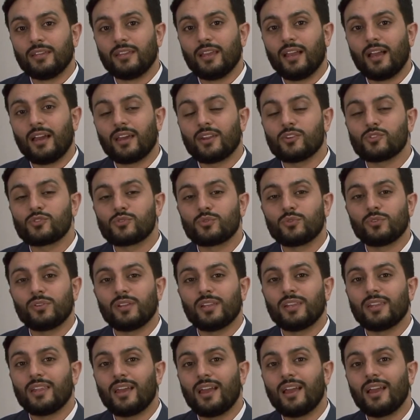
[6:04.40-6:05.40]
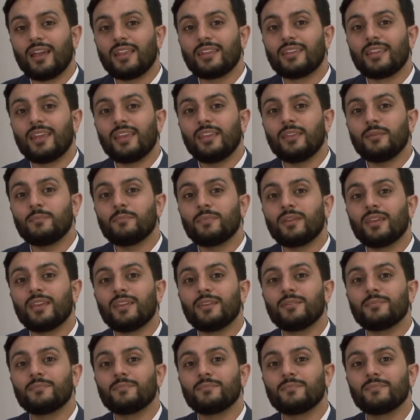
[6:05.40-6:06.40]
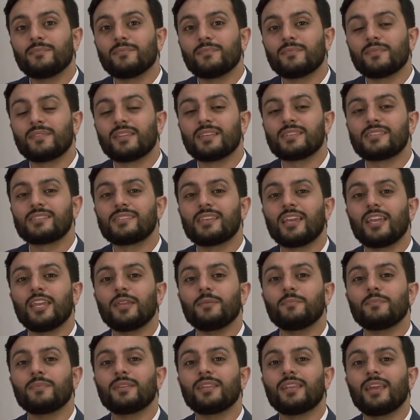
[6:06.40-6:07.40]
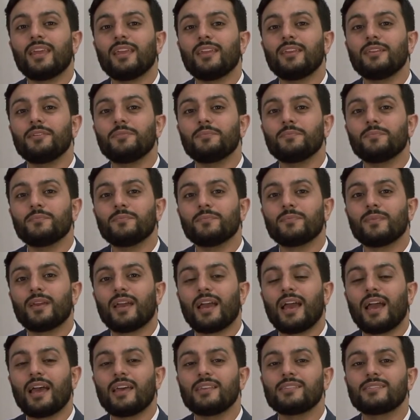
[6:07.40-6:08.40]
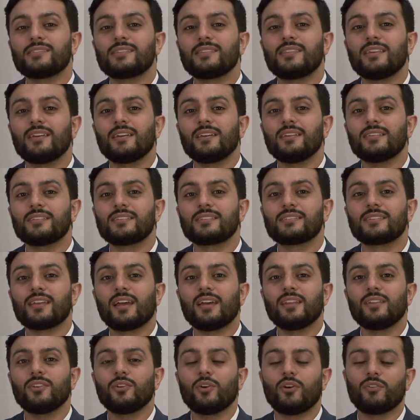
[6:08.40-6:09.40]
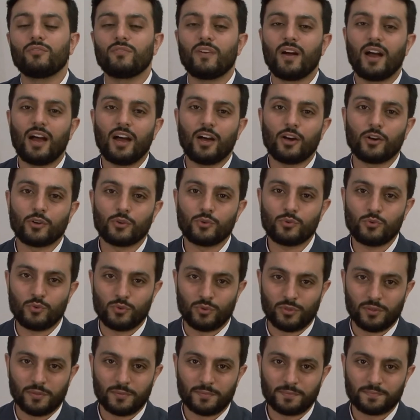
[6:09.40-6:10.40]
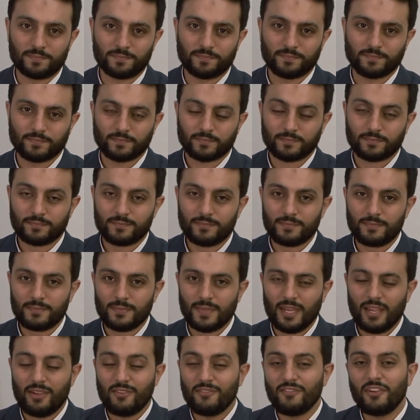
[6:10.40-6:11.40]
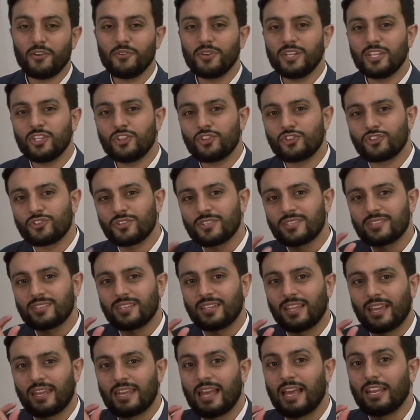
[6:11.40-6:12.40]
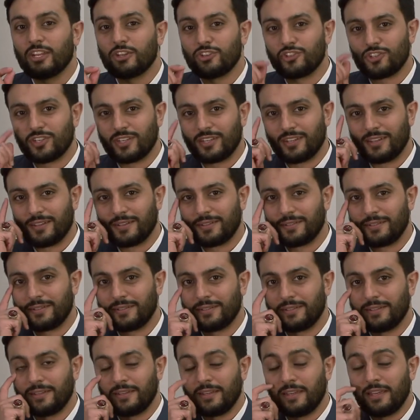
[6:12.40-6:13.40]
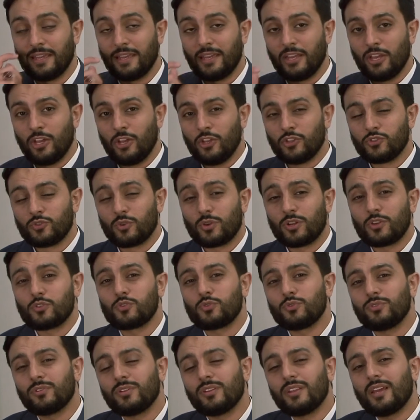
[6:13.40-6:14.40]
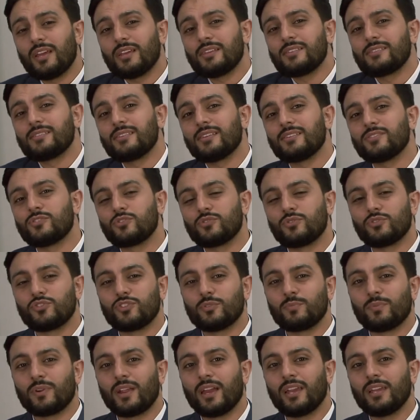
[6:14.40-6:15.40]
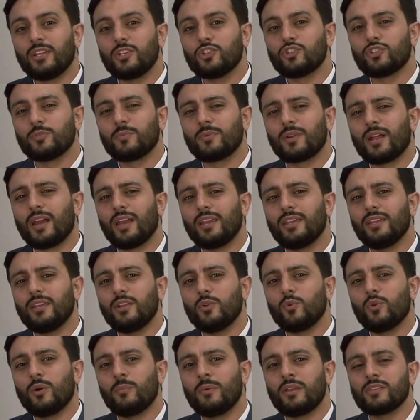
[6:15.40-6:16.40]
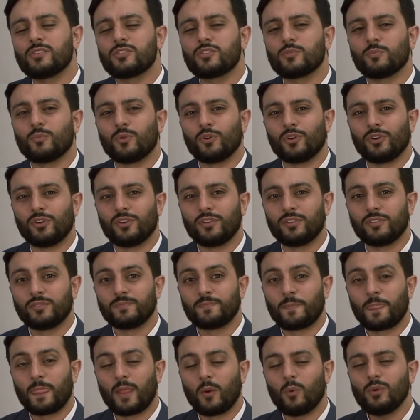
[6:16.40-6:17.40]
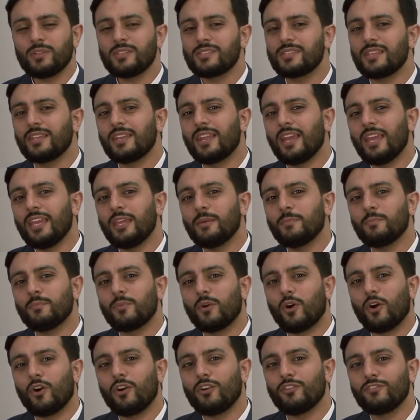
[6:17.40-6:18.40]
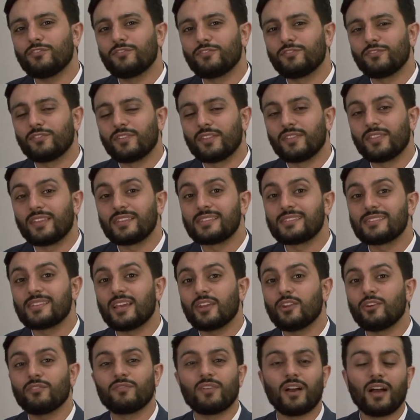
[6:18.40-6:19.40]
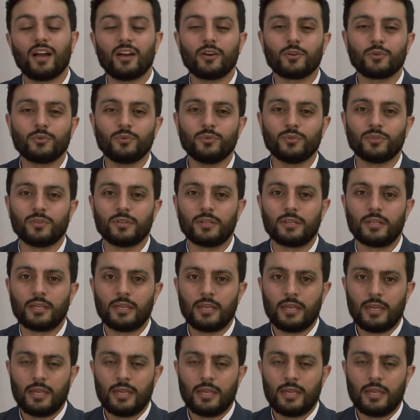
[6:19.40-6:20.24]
Ya Rasulullah, name him the same name as the son of Harun. Very interesting analogy here. So Rasulullah says to Jibreel, Jibreel, wa masmuh? What's the name of the son of Harun?